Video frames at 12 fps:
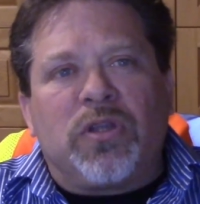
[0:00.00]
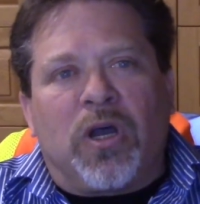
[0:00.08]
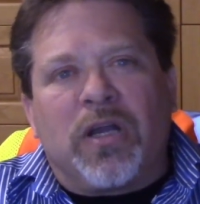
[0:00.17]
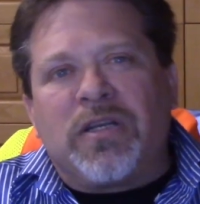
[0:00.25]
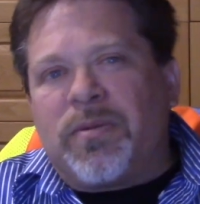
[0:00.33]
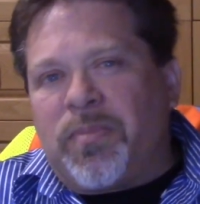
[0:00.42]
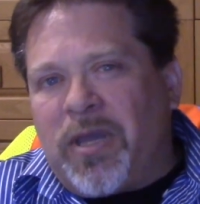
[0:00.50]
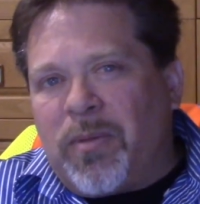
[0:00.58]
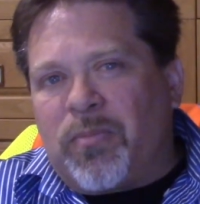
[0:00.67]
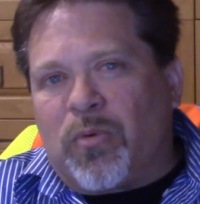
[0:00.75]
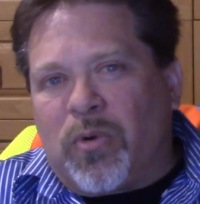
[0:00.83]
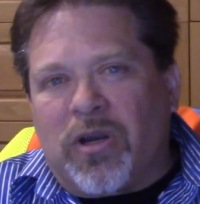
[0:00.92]
onto
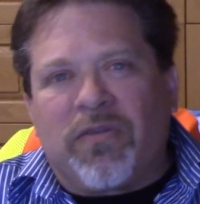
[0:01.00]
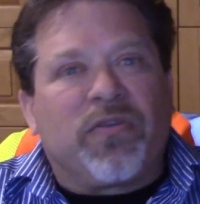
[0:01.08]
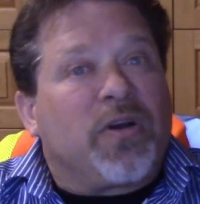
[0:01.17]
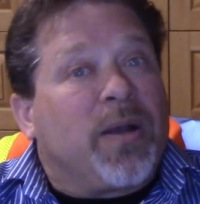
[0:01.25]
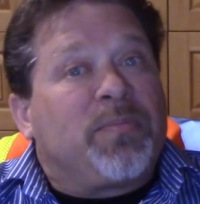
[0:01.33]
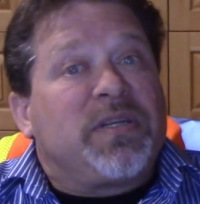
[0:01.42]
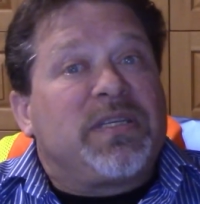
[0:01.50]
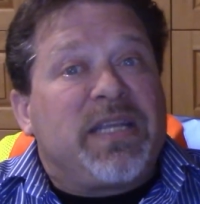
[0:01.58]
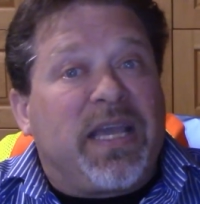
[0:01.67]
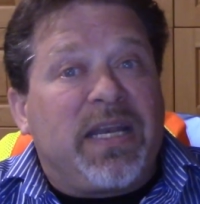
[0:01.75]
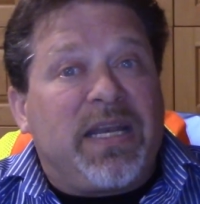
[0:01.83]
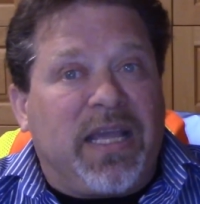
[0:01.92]
paperwork for up to
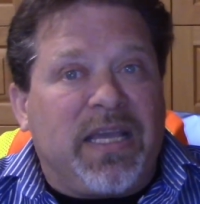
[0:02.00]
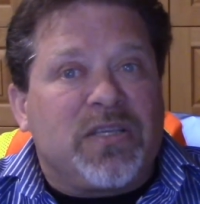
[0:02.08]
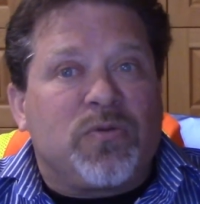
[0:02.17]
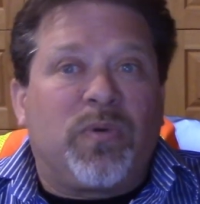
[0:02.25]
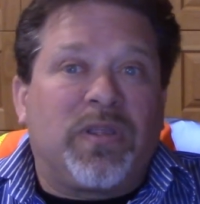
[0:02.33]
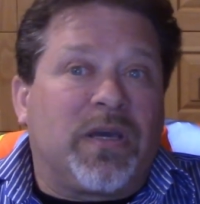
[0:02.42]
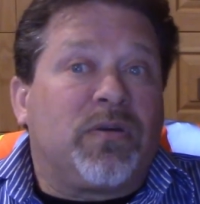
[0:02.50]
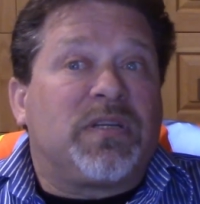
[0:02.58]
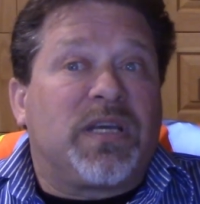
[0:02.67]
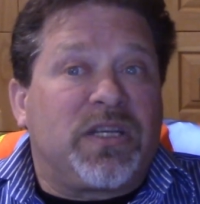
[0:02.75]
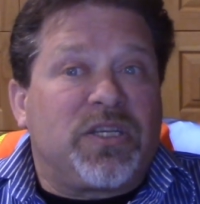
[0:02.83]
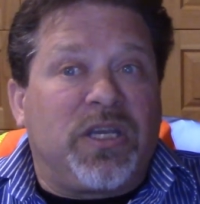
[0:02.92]
10 days without
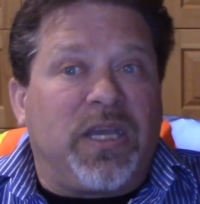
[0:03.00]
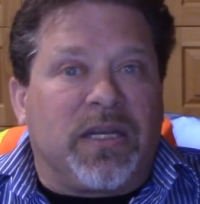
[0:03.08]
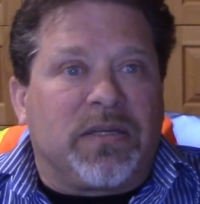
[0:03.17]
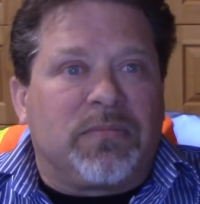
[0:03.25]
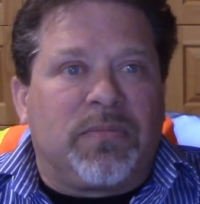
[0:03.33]
touching it.